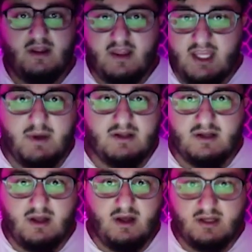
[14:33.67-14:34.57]
The email
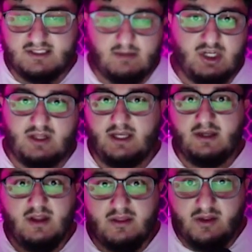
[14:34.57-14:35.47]
subject line,
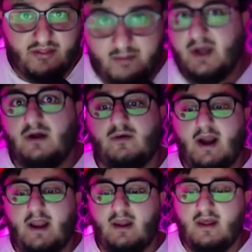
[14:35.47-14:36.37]
the thumbnail,
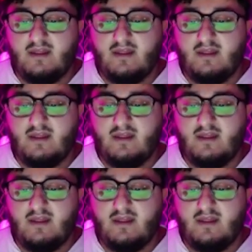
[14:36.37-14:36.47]
right?